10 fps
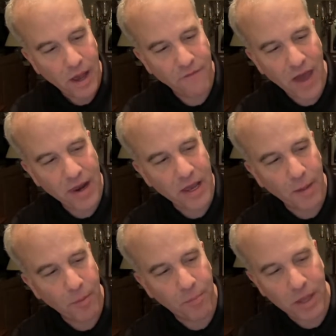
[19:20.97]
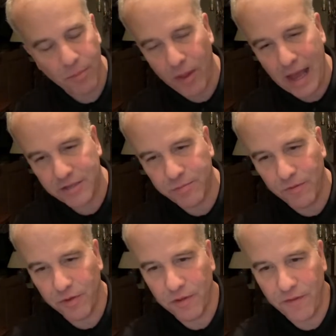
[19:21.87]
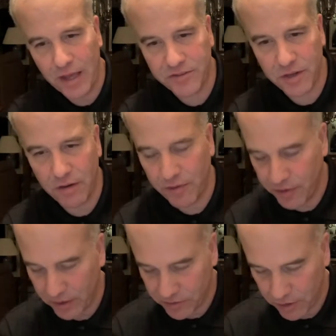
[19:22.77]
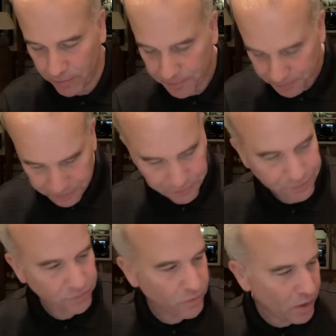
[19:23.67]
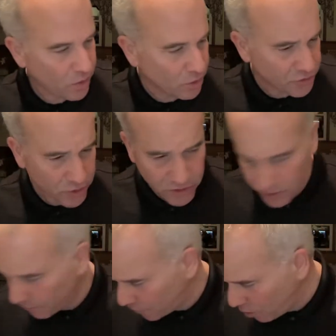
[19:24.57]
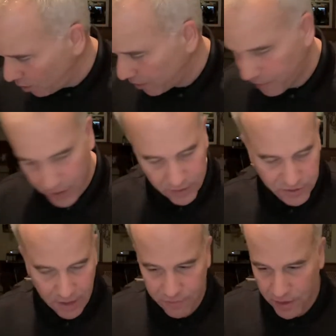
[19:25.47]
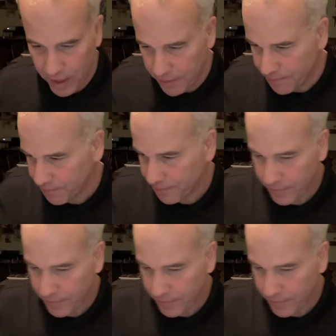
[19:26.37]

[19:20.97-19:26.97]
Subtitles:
I've had a couple people ask me for the vest and everything. So those are just a few of the things I've done.